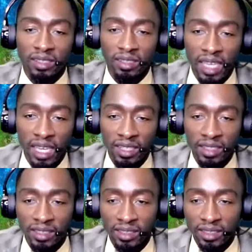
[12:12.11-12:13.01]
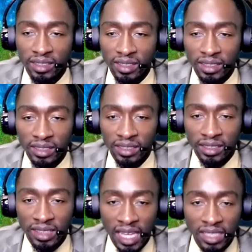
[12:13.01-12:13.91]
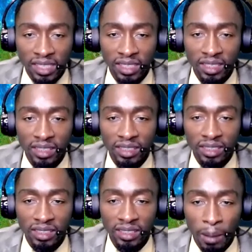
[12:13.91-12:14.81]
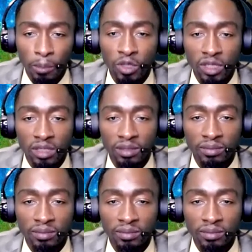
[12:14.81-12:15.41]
Okay, that's numbers.